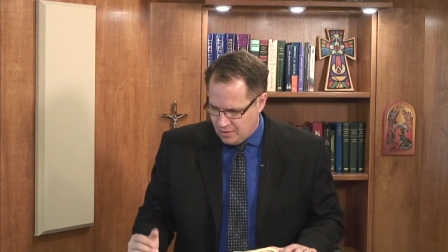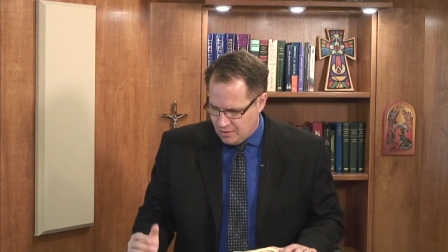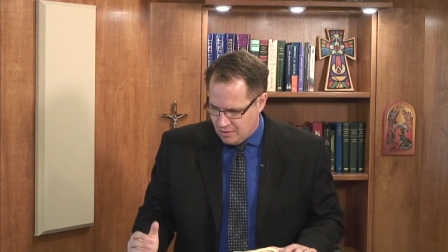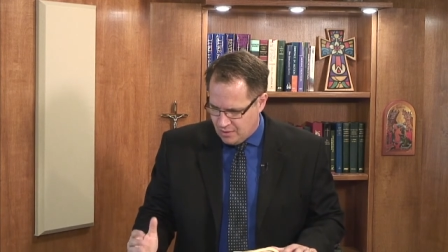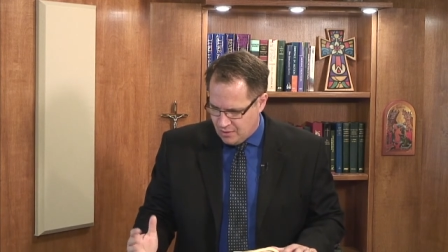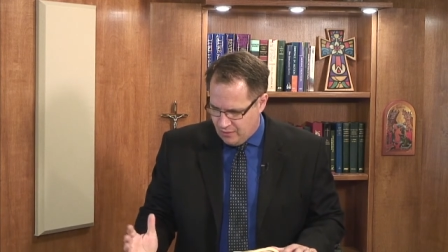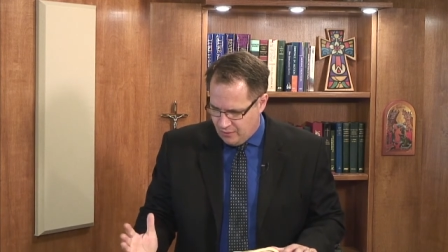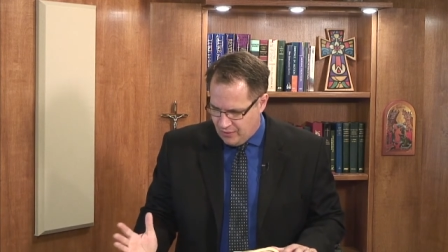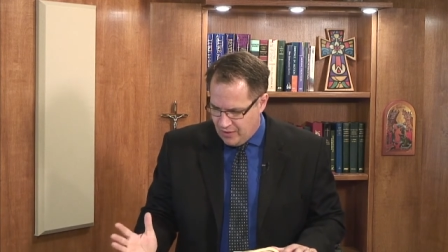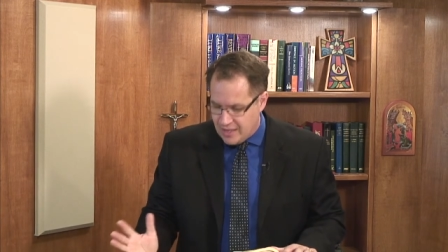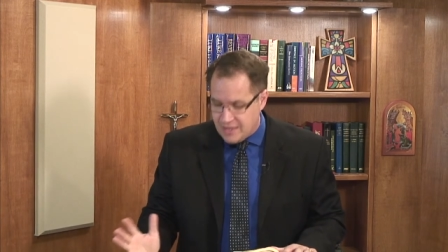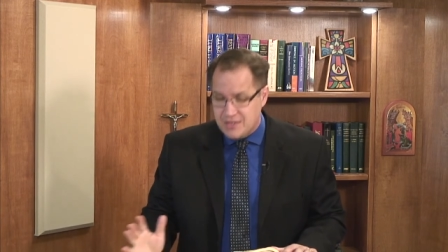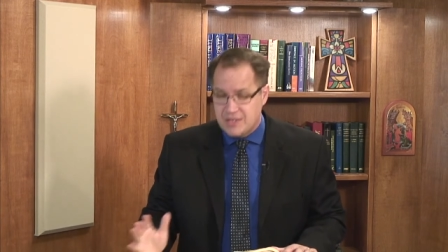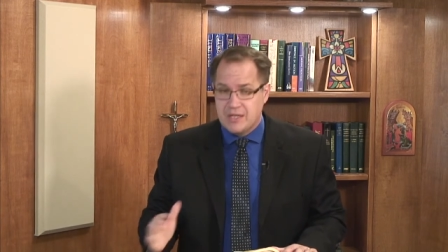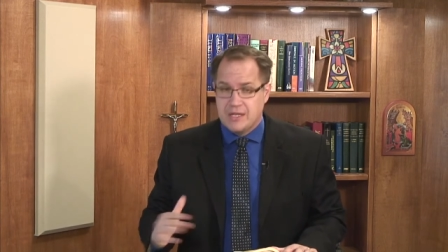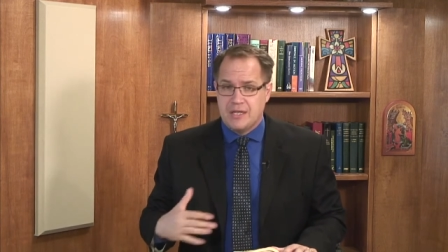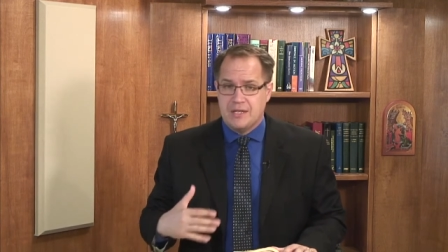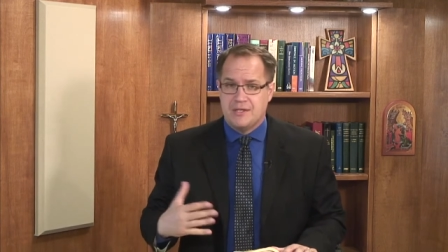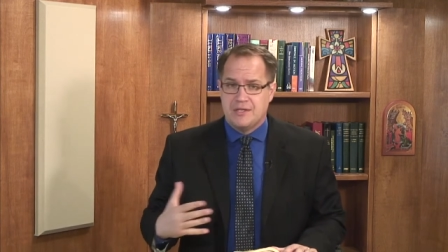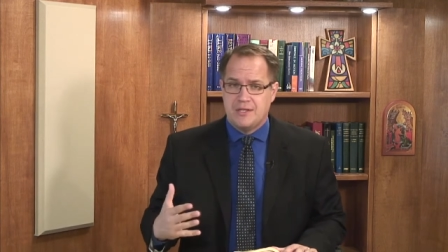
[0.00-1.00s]
Things to
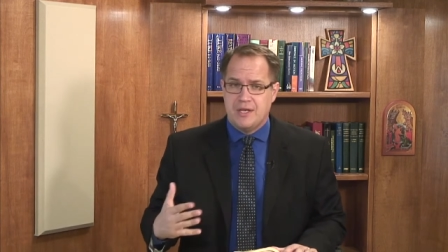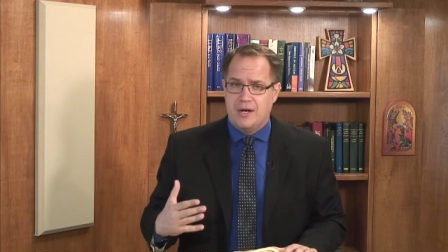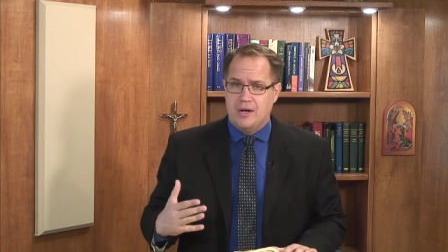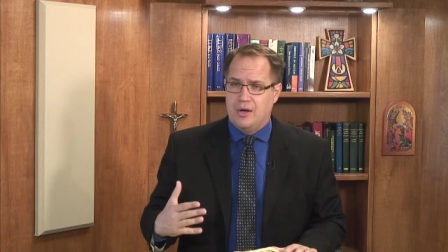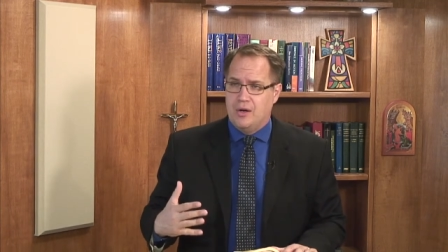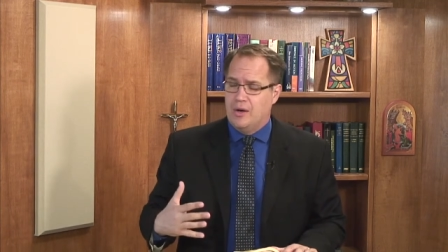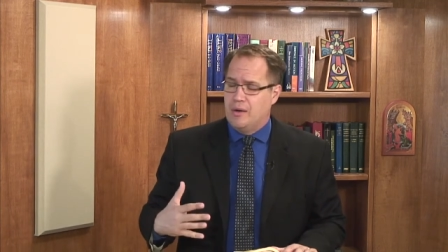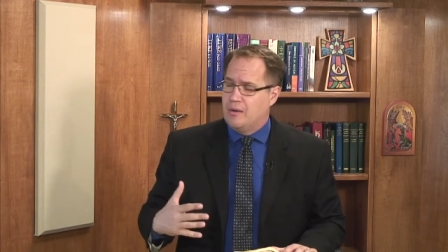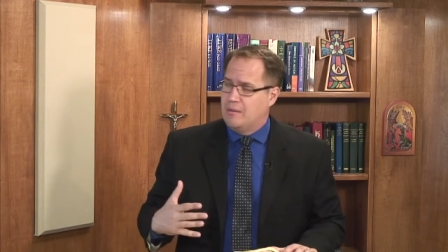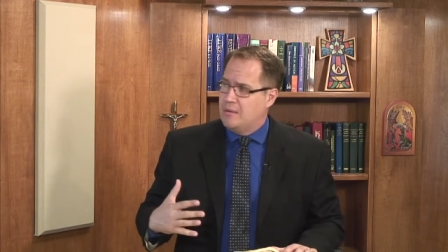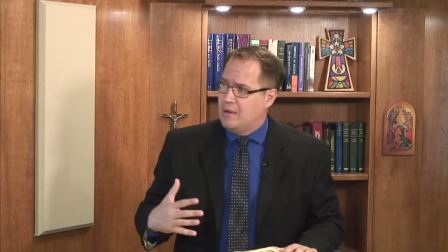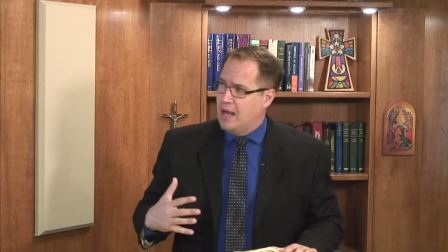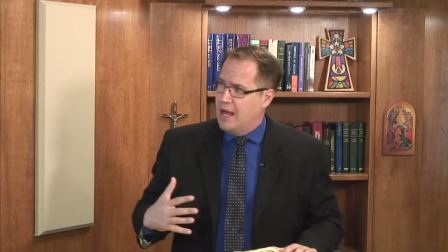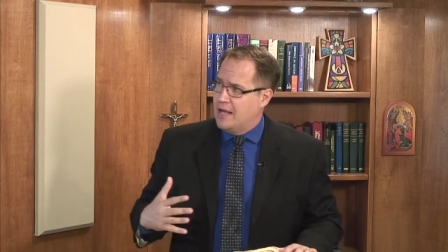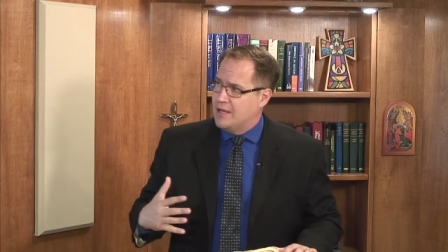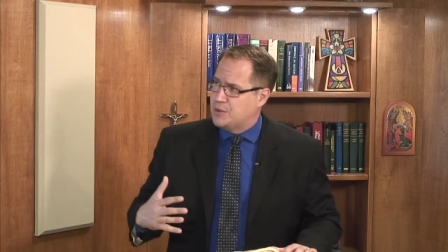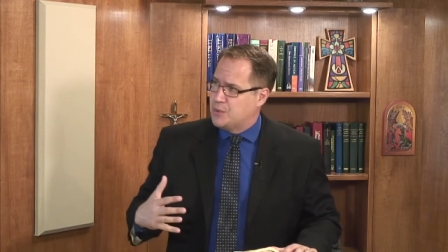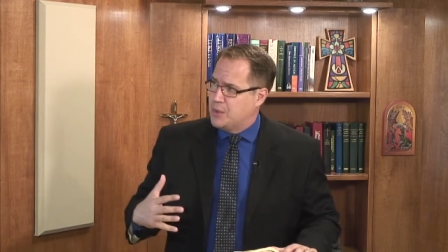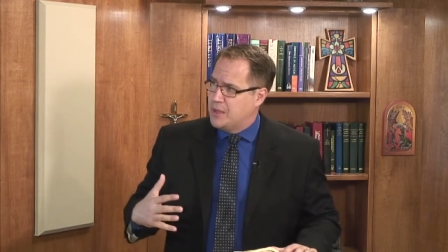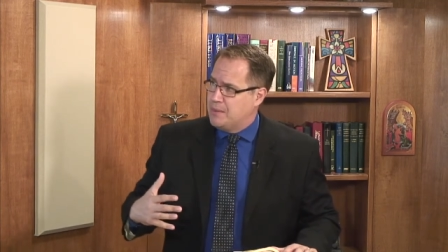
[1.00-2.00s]
consider
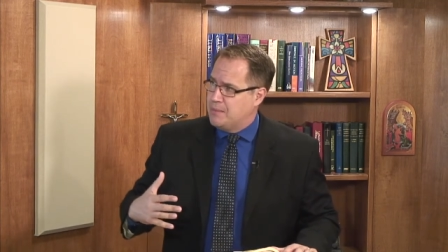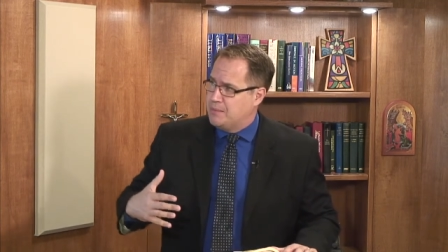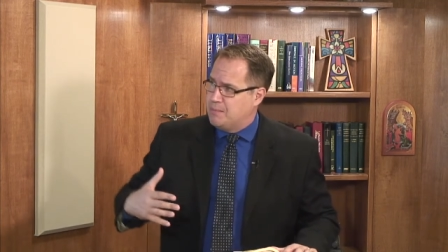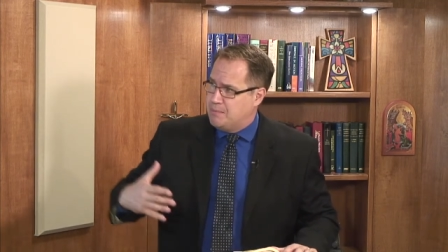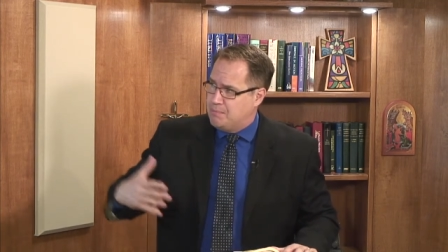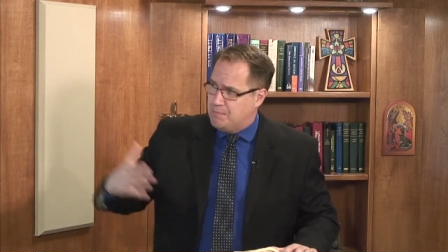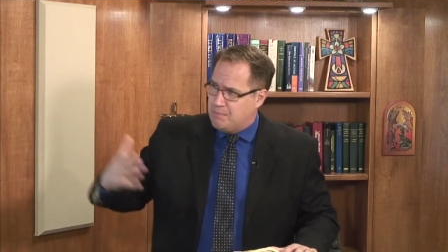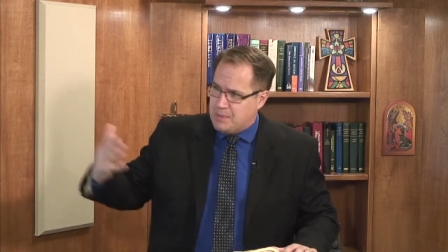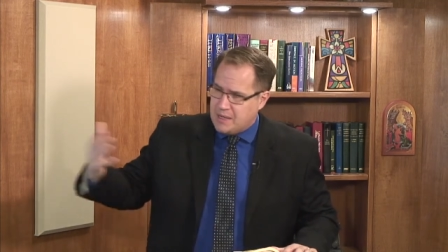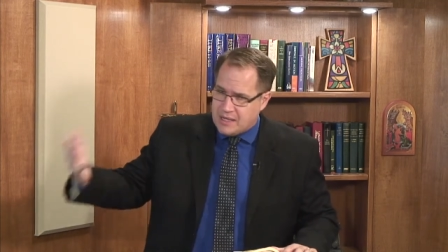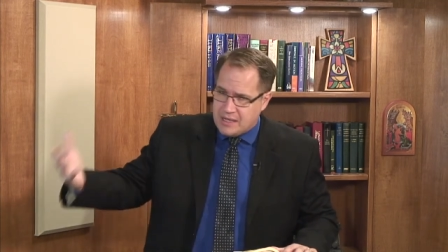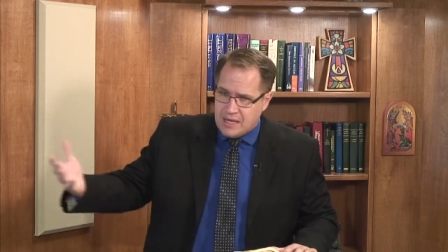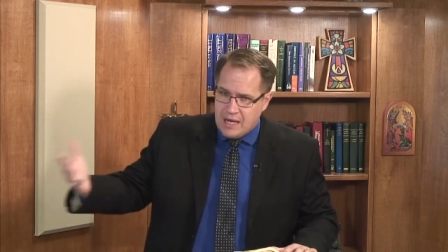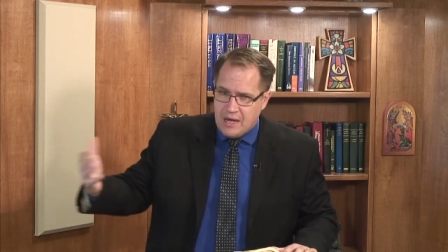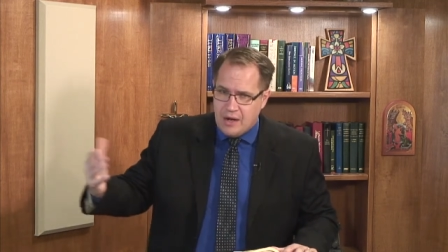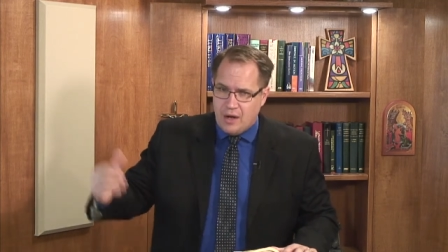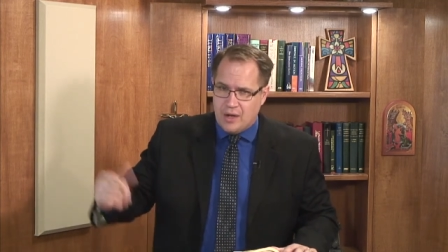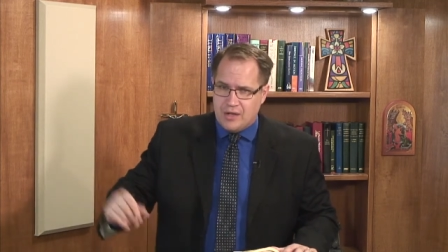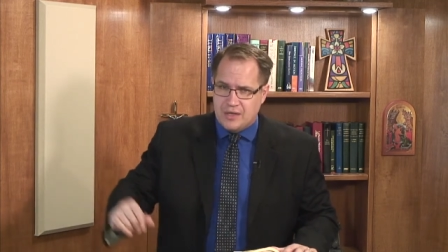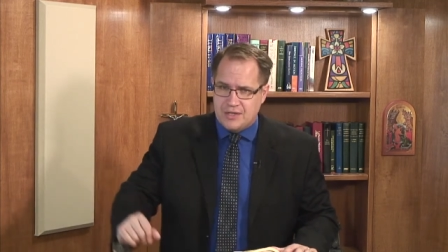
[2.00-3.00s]
as we begin
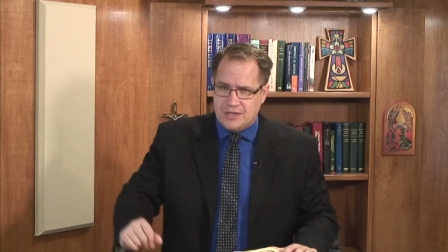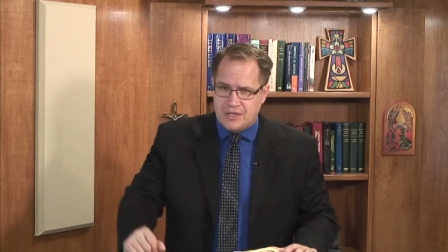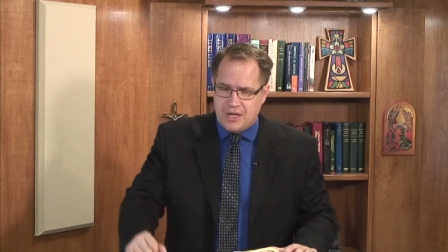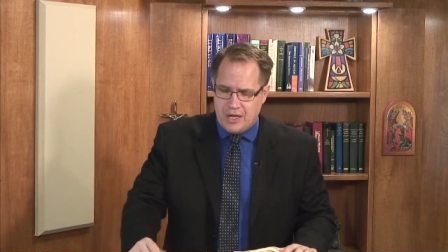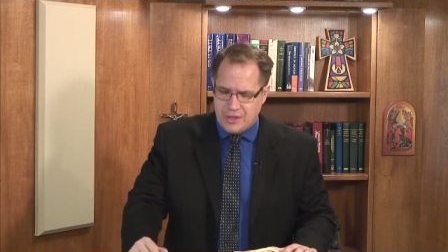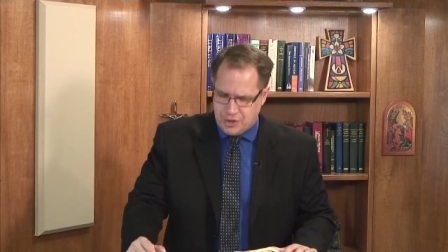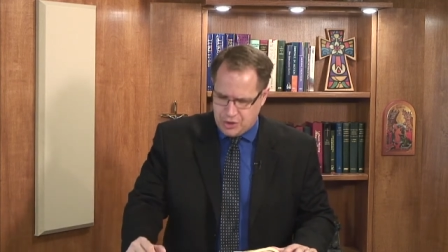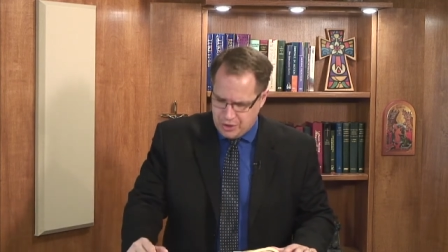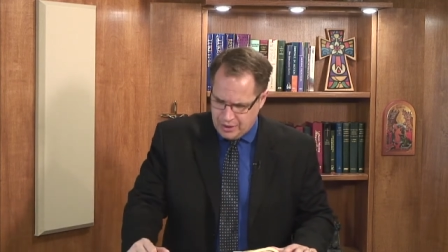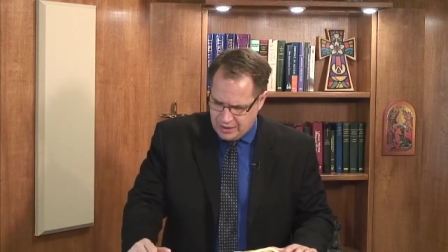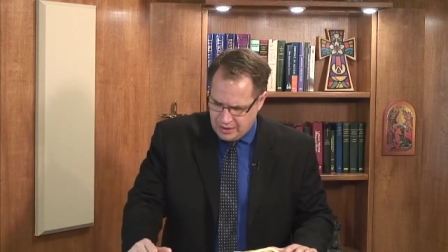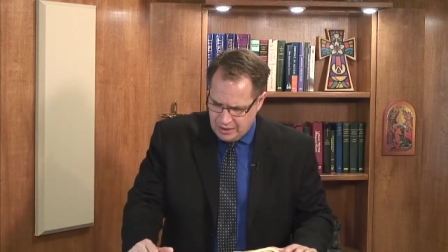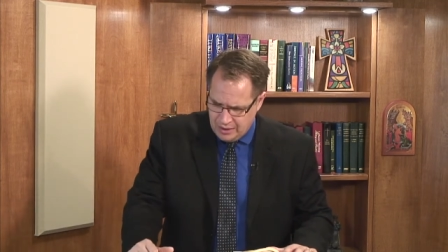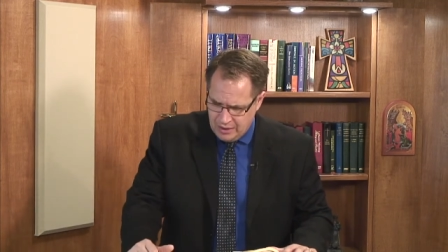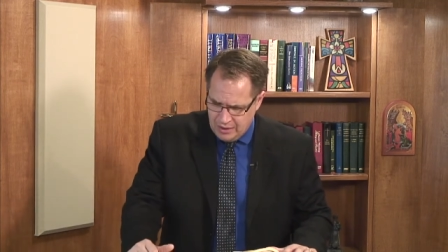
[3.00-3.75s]
our discussion